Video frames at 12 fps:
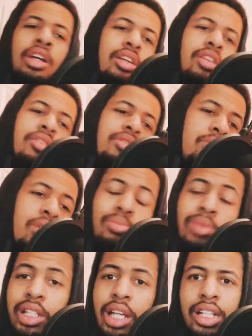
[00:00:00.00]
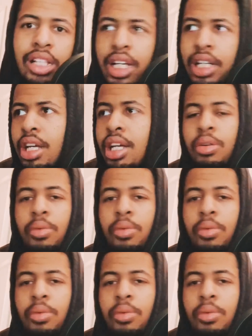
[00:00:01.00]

If you want breakdowns like that or